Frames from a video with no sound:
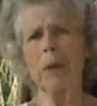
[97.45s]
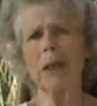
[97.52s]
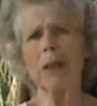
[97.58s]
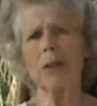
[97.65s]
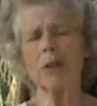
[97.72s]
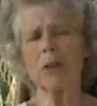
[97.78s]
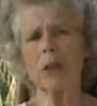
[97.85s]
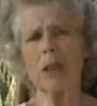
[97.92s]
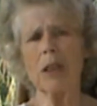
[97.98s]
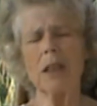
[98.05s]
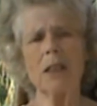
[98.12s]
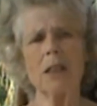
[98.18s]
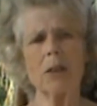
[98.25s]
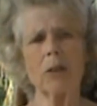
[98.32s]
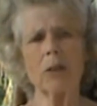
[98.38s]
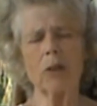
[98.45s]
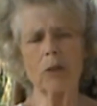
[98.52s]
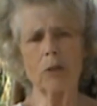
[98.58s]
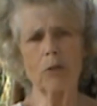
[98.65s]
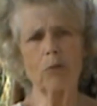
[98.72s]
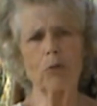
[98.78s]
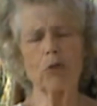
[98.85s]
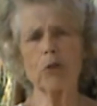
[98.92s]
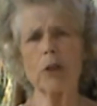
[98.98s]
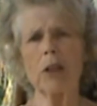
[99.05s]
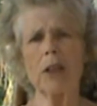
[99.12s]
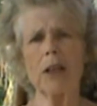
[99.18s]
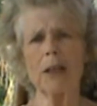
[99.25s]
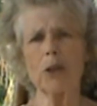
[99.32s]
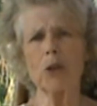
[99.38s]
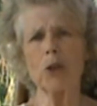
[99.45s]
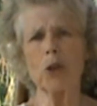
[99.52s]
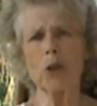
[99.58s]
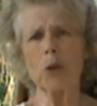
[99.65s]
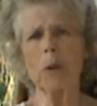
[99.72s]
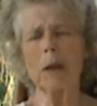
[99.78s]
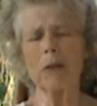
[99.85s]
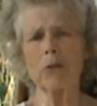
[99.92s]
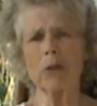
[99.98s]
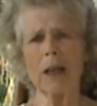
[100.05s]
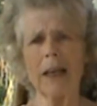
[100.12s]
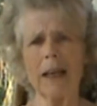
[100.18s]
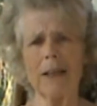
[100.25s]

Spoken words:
because he's on 3,200